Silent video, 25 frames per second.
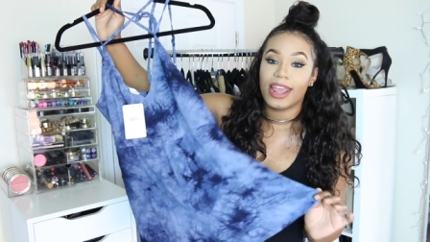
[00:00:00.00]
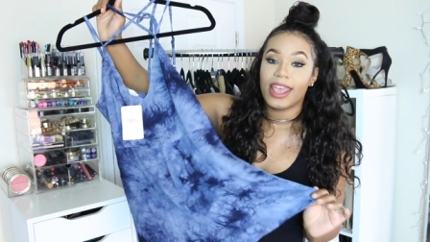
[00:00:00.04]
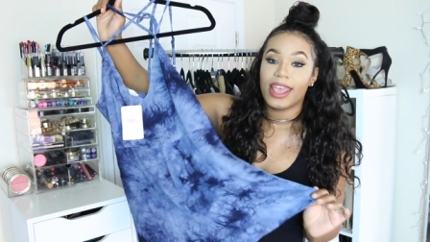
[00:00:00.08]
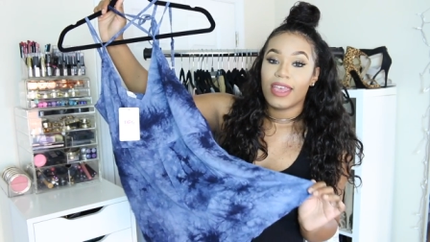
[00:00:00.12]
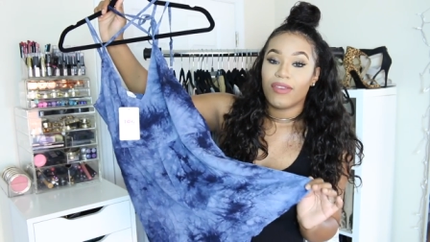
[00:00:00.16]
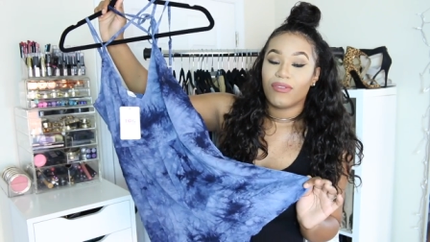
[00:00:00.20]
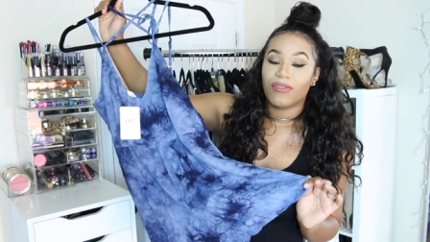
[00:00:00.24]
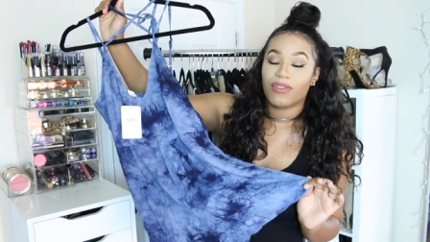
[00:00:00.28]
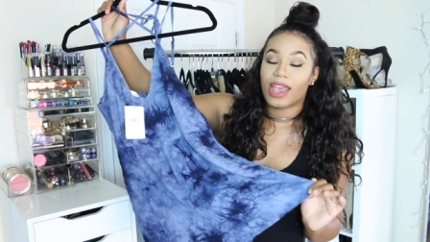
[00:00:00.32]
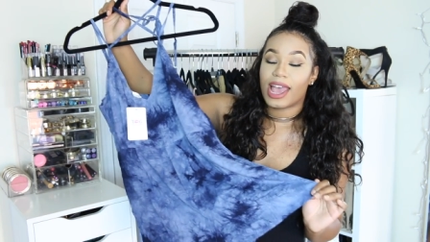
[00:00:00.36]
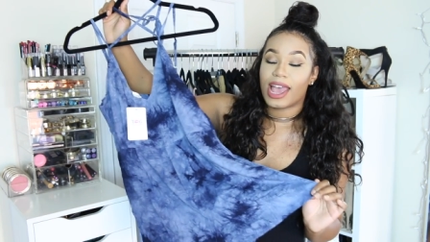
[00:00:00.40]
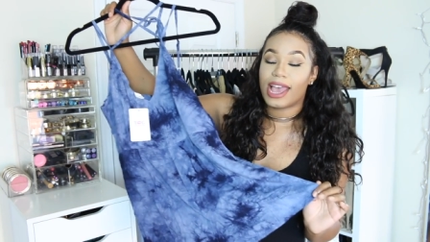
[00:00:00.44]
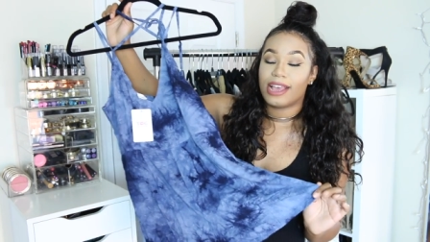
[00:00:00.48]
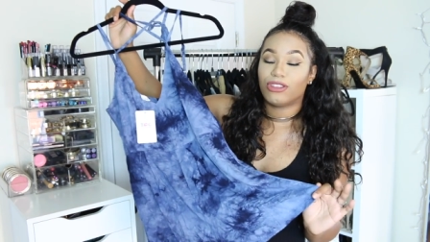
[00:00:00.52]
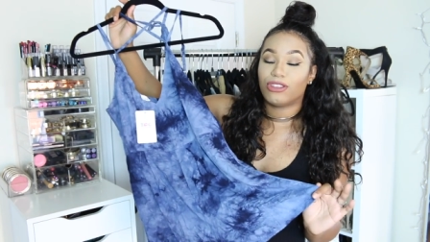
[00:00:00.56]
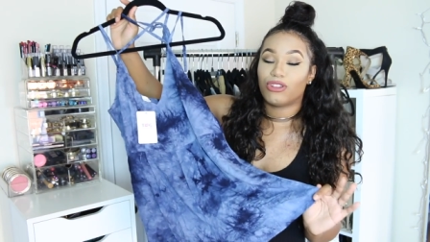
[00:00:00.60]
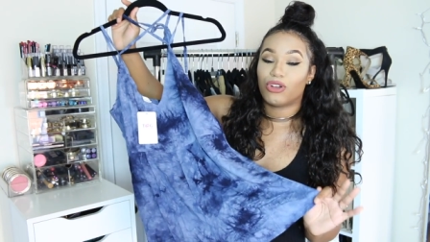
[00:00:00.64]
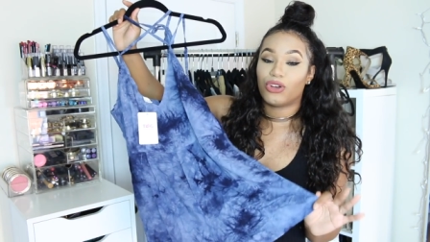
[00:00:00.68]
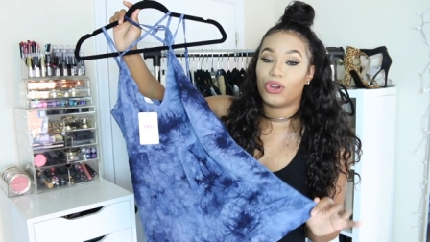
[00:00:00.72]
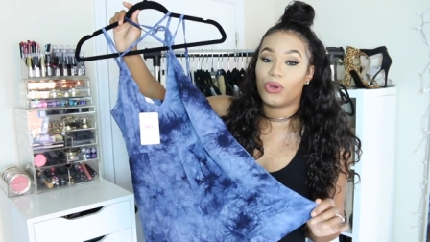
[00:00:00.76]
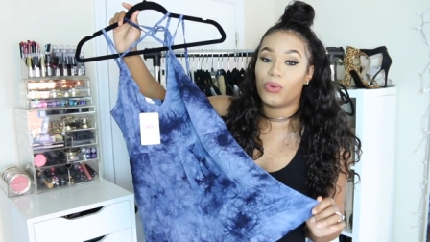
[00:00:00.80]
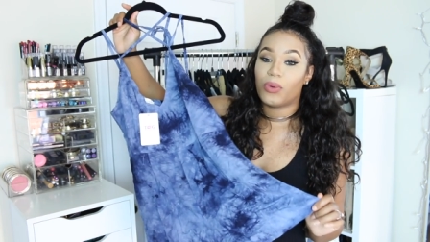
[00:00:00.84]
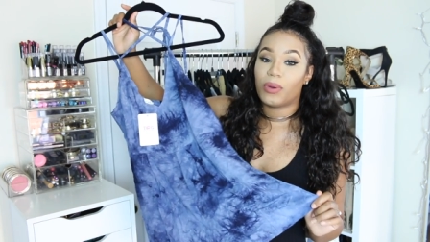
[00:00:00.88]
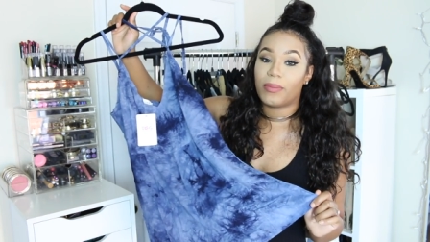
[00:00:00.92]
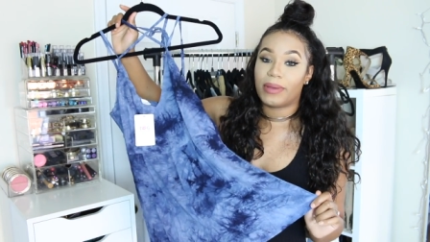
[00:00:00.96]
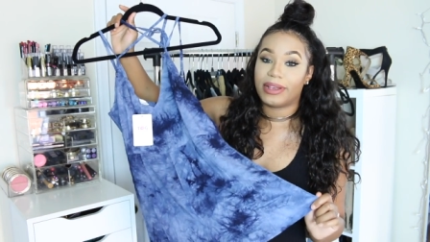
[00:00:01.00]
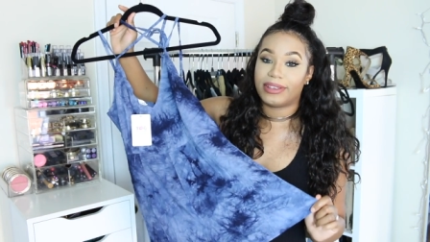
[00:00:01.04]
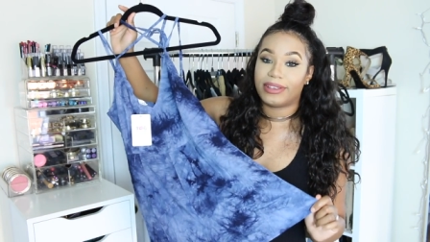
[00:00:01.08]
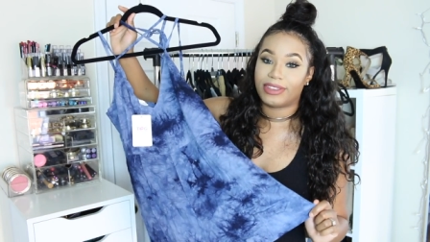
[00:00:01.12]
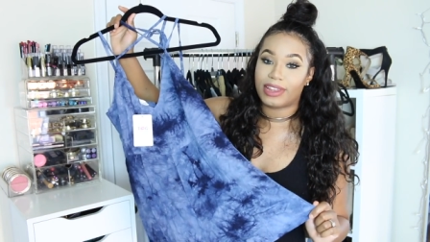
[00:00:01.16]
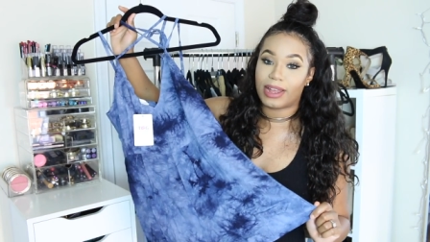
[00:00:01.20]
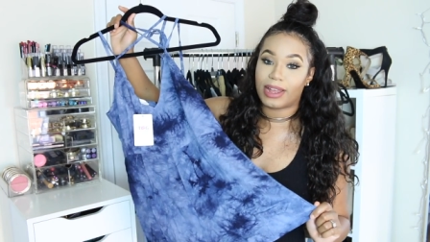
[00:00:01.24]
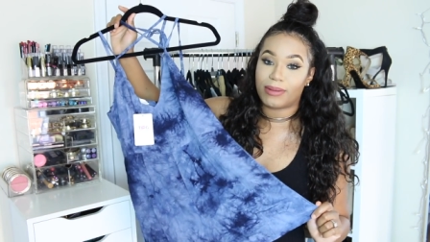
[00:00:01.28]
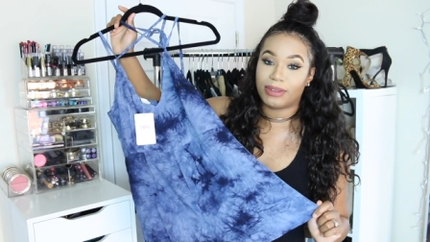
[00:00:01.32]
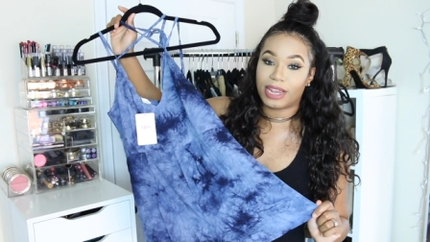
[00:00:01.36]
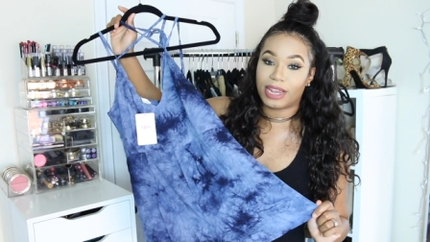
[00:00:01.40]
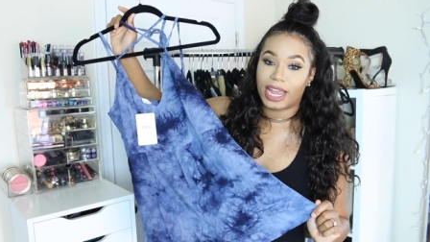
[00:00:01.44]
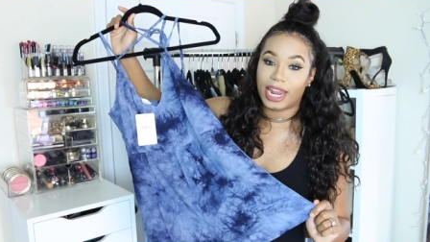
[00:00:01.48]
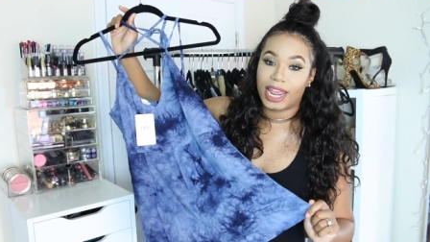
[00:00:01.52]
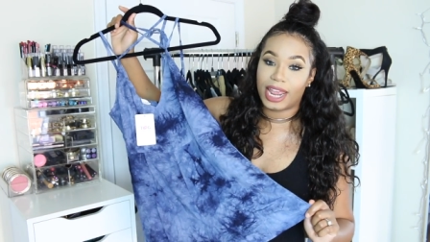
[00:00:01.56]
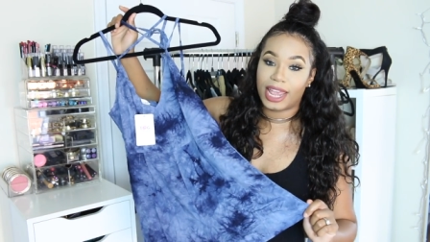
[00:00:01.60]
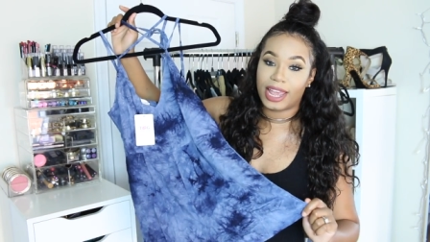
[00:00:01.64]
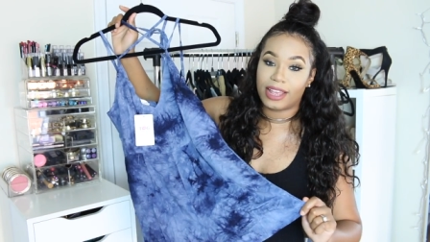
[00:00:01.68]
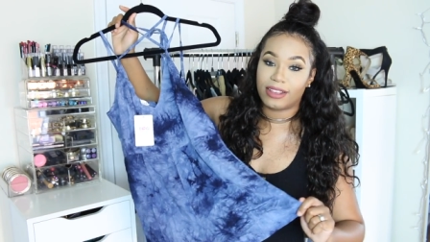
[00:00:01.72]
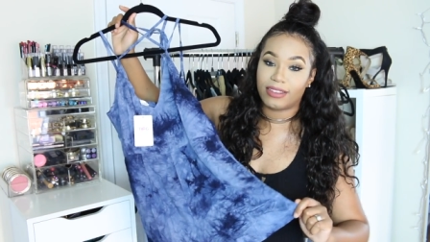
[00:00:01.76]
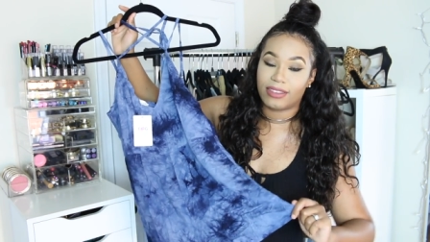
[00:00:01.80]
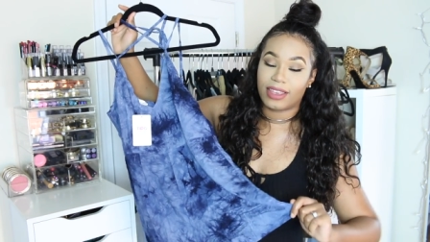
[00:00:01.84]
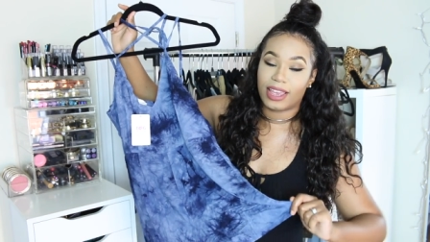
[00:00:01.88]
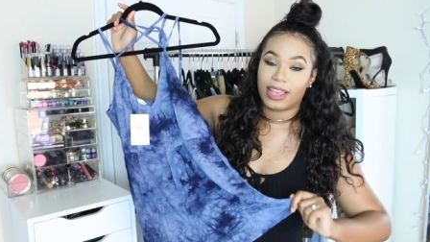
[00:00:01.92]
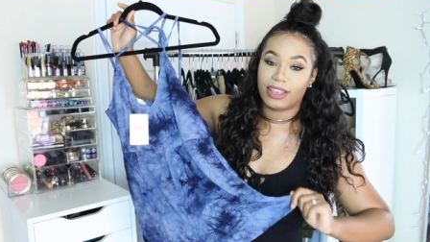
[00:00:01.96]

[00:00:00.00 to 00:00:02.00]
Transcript: If you guys don't know what my Snapchat is,